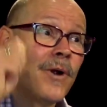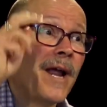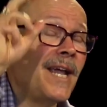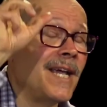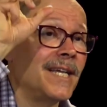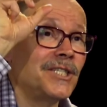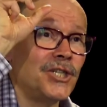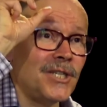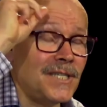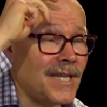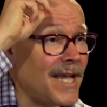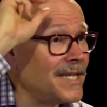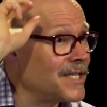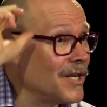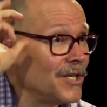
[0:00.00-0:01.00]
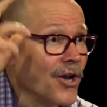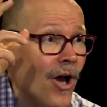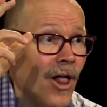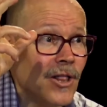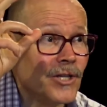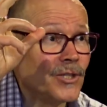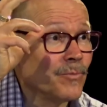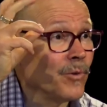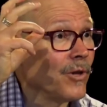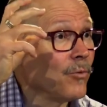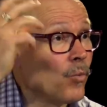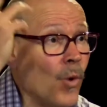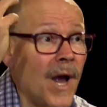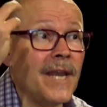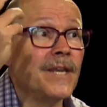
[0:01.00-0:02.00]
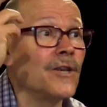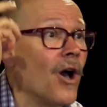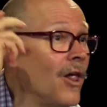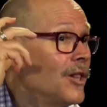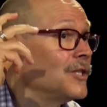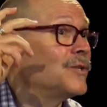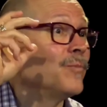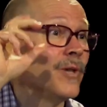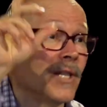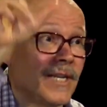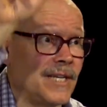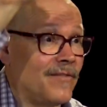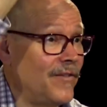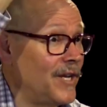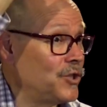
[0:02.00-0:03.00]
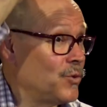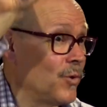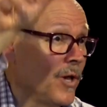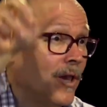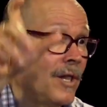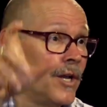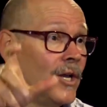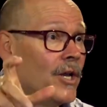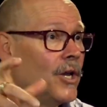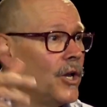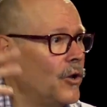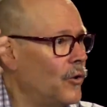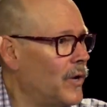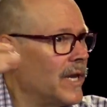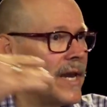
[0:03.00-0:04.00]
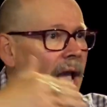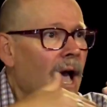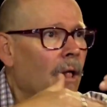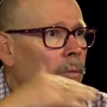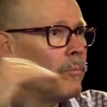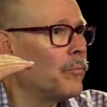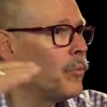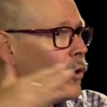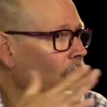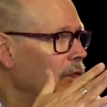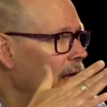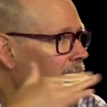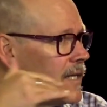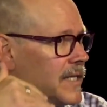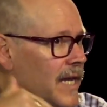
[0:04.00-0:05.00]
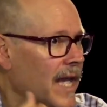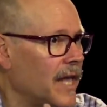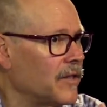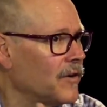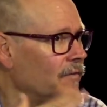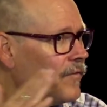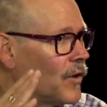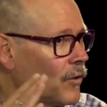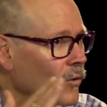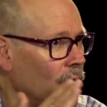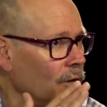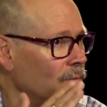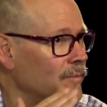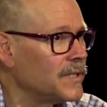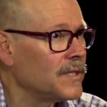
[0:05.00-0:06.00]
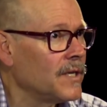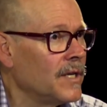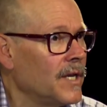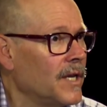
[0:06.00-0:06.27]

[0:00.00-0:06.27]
Right? It just takes one knowledgeable individual who can help pull that together for groups,